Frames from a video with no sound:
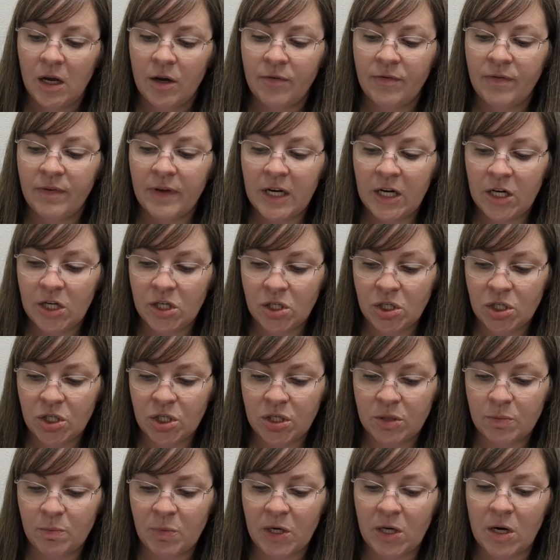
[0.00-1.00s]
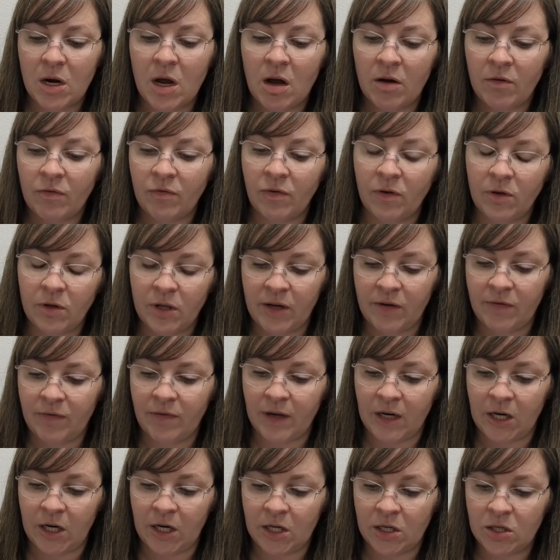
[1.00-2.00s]
finished but not fully
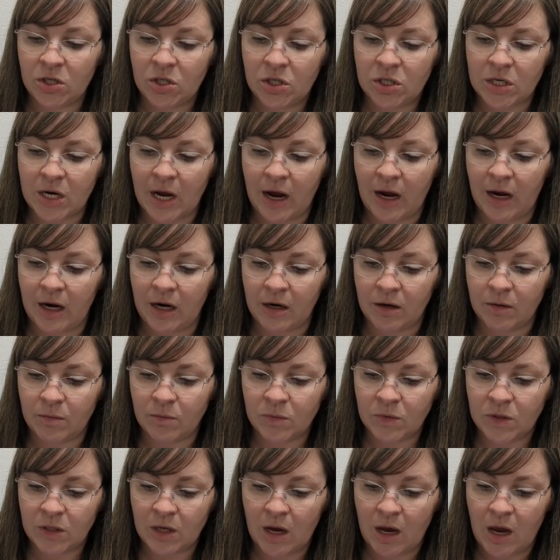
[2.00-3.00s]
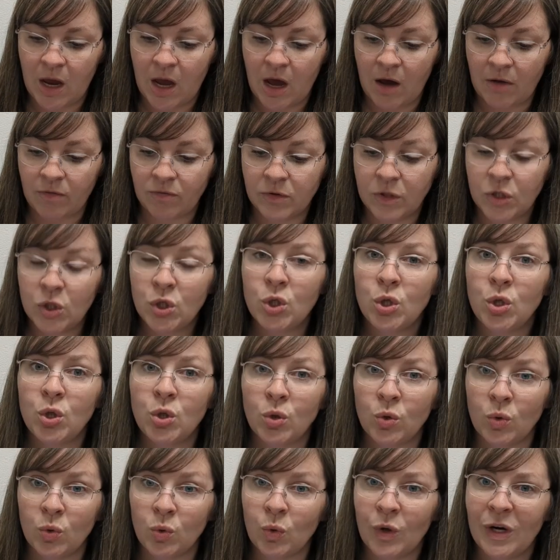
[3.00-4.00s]
finished items, I have
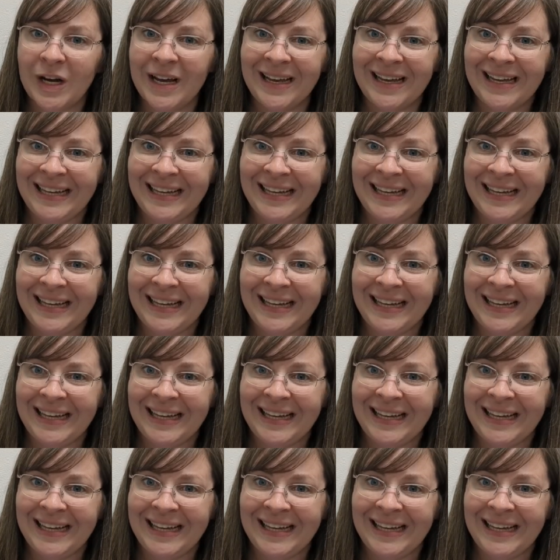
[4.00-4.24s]
two.